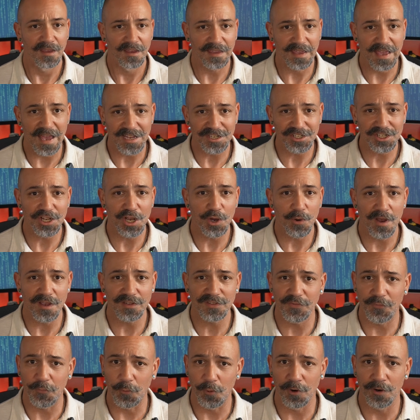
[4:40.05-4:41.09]

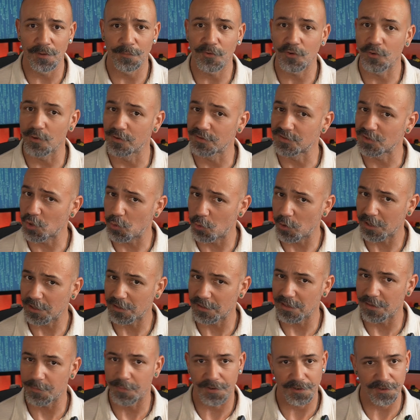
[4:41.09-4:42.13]
CachyOS forum grows
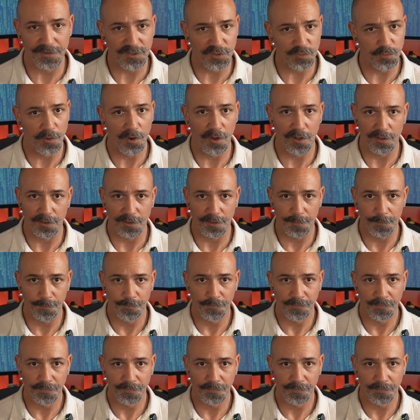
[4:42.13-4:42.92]
quickly but are smaller.